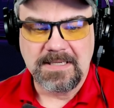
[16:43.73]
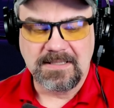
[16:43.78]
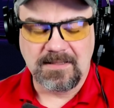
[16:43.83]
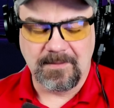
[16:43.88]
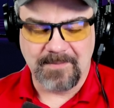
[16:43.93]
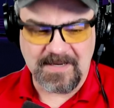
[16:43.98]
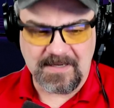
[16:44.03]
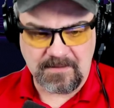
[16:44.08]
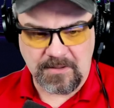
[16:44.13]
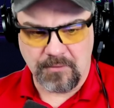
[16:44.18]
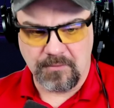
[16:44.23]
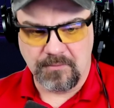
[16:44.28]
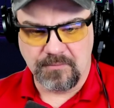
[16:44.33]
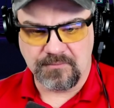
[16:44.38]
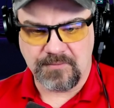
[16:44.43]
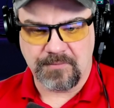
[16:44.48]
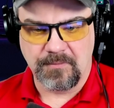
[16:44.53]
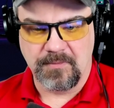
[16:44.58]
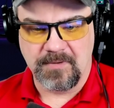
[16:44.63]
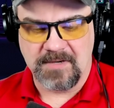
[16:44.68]
Let me go
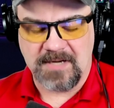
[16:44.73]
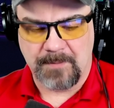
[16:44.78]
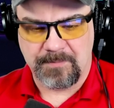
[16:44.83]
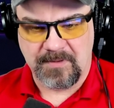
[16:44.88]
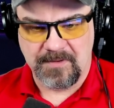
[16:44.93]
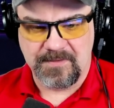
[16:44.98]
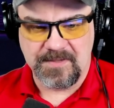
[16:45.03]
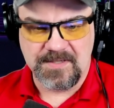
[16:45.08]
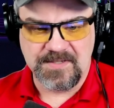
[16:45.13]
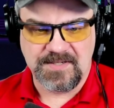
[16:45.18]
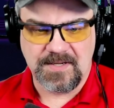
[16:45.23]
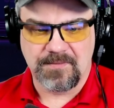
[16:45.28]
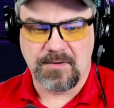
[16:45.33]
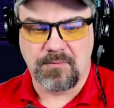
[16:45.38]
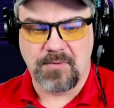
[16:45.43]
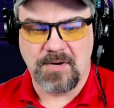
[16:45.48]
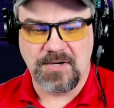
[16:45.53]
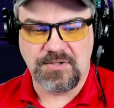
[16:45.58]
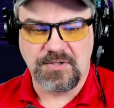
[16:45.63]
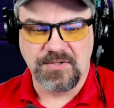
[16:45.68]
through a couple of these other
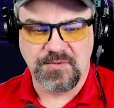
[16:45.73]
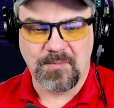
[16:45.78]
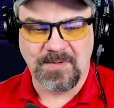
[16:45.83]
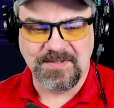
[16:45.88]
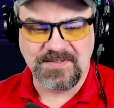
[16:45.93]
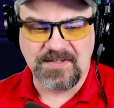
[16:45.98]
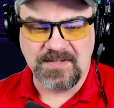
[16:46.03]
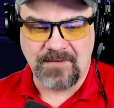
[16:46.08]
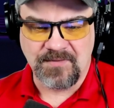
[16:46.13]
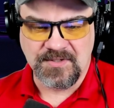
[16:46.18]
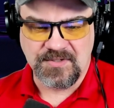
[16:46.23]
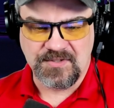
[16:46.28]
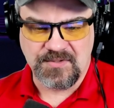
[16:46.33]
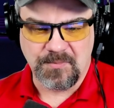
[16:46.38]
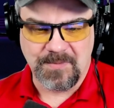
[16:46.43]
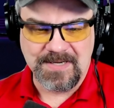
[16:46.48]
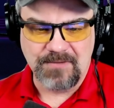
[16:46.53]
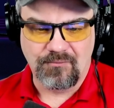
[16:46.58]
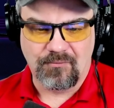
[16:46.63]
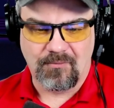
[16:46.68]
questions. What's the difference
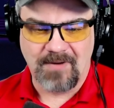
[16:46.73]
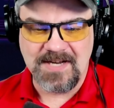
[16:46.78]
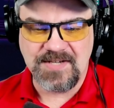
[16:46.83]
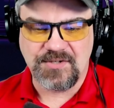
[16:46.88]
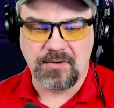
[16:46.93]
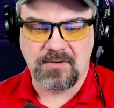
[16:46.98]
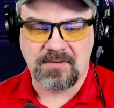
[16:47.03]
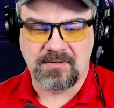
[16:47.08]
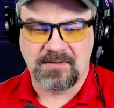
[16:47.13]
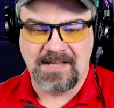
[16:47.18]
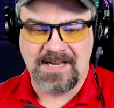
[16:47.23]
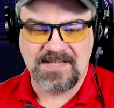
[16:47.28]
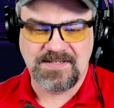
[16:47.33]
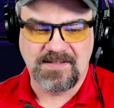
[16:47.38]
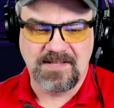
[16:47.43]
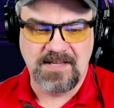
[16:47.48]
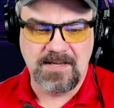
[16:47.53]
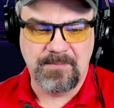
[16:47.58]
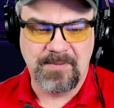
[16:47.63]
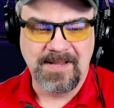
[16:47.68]
between Razor Class
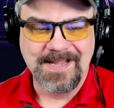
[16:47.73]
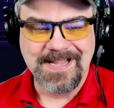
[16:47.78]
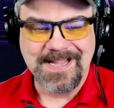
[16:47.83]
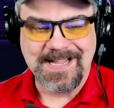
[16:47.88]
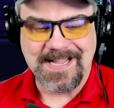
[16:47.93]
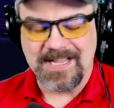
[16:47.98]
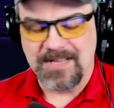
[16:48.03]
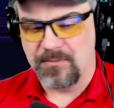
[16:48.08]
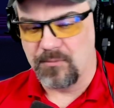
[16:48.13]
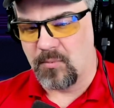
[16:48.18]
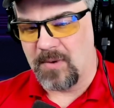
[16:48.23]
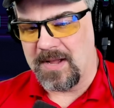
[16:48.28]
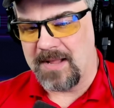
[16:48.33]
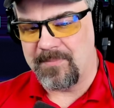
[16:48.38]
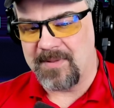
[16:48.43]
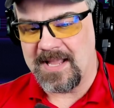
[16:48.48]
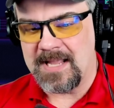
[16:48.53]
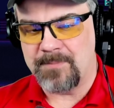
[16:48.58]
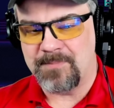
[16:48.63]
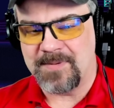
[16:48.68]
Lib and
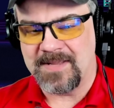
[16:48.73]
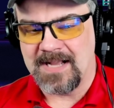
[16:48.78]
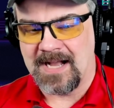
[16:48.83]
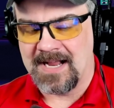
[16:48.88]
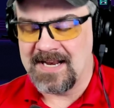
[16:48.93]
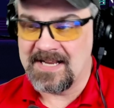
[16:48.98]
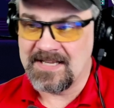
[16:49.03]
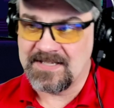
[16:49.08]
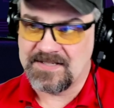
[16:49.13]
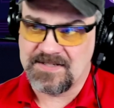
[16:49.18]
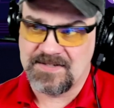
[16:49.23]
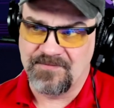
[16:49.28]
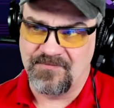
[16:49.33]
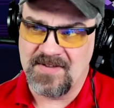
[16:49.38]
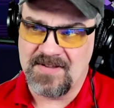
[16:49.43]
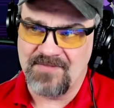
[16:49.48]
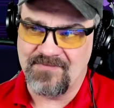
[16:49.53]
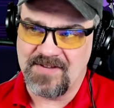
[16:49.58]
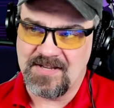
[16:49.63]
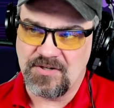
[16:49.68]
Web API? Asks
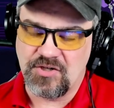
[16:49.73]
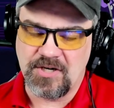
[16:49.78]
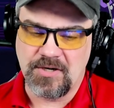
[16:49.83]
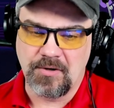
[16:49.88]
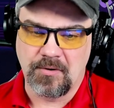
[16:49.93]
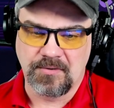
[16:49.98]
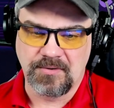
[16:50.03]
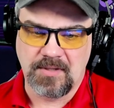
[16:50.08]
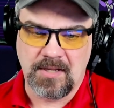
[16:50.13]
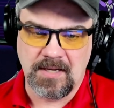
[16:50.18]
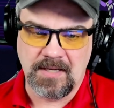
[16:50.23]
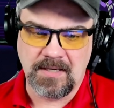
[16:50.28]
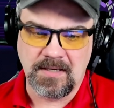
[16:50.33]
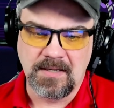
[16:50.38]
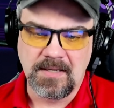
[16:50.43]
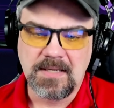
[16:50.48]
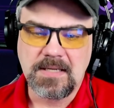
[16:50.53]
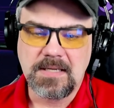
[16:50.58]
VVG Online.